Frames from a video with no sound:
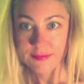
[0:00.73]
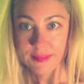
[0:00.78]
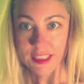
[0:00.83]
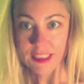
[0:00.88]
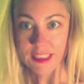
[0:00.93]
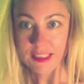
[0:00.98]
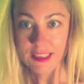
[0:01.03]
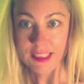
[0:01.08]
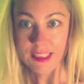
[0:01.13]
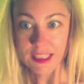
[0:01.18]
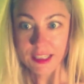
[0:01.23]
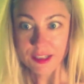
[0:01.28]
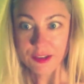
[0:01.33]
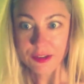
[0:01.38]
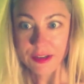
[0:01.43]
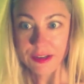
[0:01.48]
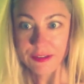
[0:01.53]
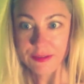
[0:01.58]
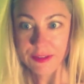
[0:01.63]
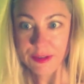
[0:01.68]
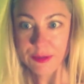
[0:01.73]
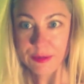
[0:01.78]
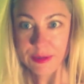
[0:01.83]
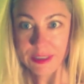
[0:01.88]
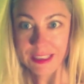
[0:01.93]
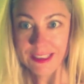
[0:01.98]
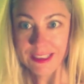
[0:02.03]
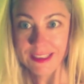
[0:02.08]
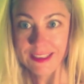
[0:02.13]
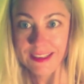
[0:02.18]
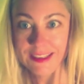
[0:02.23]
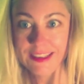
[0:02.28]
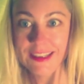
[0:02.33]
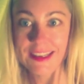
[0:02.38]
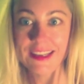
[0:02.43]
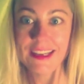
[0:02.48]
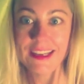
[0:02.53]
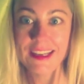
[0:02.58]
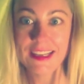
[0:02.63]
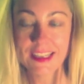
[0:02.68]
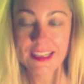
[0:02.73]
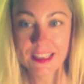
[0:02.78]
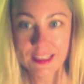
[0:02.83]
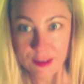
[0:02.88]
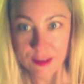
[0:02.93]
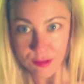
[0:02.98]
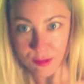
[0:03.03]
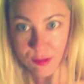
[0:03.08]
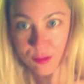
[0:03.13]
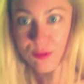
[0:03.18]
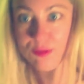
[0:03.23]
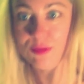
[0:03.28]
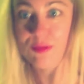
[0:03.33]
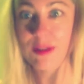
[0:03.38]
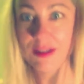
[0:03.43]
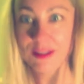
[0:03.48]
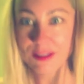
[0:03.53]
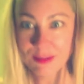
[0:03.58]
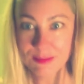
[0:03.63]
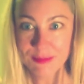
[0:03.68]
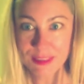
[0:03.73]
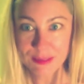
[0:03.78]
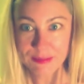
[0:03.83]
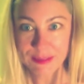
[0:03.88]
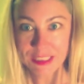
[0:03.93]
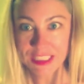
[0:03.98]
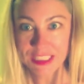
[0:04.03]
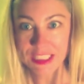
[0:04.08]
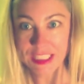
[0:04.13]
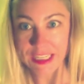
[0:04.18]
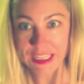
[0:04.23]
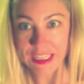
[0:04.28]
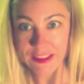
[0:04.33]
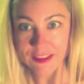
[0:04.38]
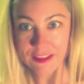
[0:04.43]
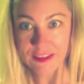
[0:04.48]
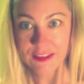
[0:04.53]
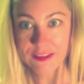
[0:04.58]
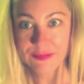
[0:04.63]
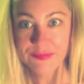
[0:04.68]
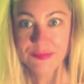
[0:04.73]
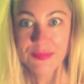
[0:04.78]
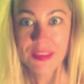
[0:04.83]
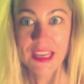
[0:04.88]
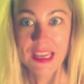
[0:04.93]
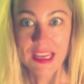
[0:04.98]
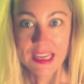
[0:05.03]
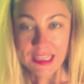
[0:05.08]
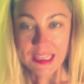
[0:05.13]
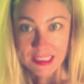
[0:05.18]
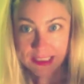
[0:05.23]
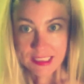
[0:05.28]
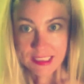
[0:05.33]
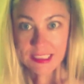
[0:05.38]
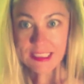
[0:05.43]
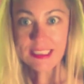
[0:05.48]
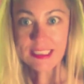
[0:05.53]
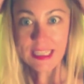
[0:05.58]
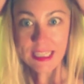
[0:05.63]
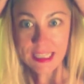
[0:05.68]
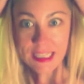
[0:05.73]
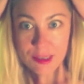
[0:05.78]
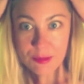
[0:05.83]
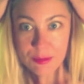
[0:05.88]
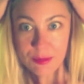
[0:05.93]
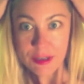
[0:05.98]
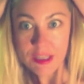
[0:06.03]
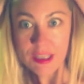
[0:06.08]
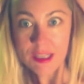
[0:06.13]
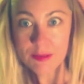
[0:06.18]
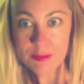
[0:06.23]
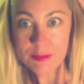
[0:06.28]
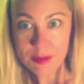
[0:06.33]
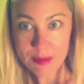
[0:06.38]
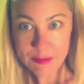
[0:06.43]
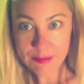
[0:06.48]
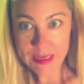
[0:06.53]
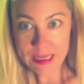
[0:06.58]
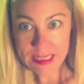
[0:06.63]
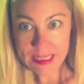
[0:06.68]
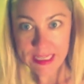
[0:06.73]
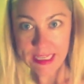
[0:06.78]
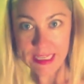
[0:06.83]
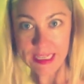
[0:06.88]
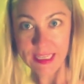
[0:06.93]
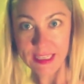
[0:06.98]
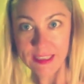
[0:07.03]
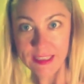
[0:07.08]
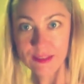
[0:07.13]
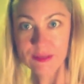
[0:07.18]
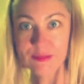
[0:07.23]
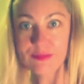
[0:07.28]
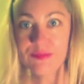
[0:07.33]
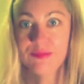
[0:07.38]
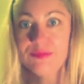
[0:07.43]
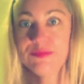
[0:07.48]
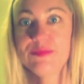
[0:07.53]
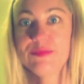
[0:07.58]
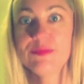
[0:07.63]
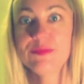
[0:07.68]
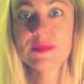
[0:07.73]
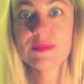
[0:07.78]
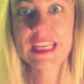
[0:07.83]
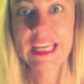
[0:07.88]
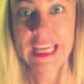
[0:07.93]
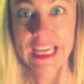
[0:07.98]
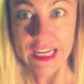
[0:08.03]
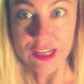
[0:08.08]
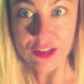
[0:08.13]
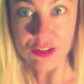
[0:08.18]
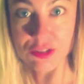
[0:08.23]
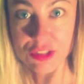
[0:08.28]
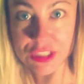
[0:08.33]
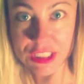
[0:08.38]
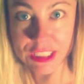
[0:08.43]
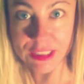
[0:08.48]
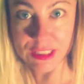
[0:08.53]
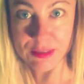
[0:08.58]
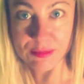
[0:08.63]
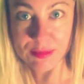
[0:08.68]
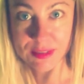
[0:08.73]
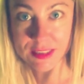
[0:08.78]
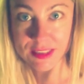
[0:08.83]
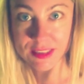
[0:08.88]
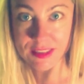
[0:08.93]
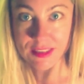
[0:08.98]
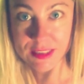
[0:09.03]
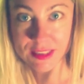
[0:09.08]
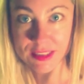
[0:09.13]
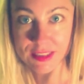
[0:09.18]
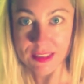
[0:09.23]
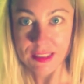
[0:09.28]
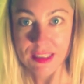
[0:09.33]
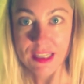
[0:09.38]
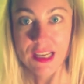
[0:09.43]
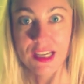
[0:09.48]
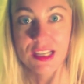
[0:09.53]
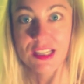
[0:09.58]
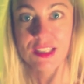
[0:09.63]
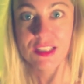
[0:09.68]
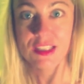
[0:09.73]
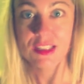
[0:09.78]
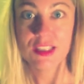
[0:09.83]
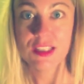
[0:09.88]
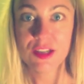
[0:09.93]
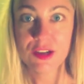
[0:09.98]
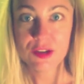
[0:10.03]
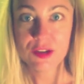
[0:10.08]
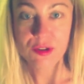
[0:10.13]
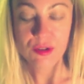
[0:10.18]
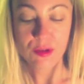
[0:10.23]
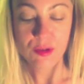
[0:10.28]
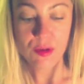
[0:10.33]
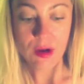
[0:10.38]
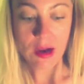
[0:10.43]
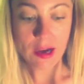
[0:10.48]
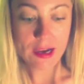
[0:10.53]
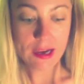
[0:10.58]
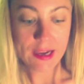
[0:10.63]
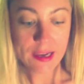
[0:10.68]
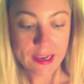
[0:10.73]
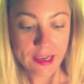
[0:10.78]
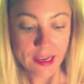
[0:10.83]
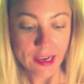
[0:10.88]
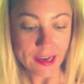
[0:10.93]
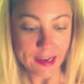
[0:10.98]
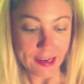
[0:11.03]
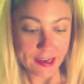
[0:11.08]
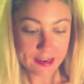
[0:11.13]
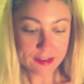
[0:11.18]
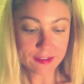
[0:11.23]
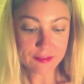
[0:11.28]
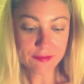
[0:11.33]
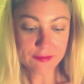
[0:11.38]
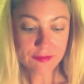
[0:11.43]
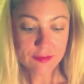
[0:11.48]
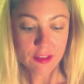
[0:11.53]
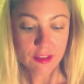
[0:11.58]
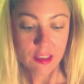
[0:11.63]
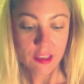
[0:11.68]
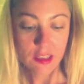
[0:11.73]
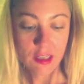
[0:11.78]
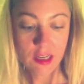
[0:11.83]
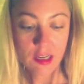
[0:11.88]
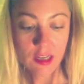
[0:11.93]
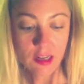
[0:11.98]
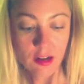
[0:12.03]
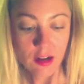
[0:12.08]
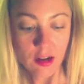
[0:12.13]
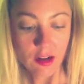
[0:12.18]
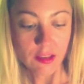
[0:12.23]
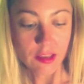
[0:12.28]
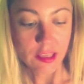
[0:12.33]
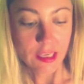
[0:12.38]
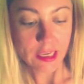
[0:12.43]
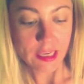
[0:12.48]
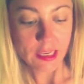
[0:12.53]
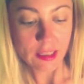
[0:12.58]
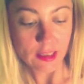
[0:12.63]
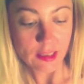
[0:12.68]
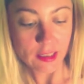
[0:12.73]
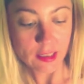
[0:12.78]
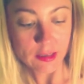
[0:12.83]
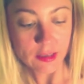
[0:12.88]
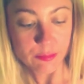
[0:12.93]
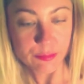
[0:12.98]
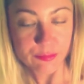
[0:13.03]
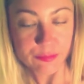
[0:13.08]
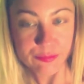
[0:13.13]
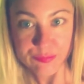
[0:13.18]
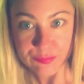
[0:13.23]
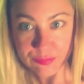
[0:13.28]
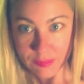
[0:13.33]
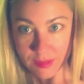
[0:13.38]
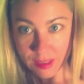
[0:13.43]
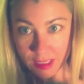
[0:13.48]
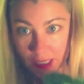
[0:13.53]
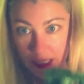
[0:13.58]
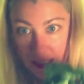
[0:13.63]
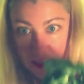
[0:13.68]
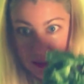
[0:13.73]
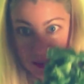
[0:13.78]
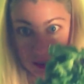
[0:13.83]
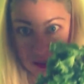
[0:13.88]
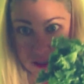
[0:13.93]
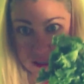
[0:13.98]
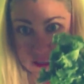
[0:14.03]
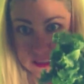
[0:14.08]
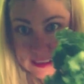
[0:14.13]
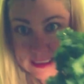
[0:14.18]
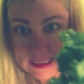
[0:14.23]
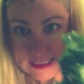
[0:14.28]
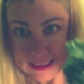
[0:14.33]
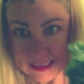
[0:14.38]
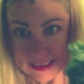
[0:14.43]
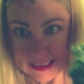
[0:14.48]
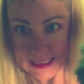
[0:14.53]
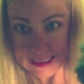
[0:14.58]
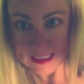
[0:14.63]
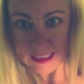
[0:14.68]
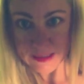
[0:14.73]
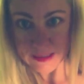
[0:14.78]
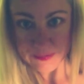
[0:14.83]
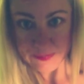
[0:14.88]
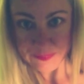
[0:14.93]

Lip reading: Hello everyone and welcome to my channel. Today we're going to be making kale chips. So I have cut all the kale up, as you can see,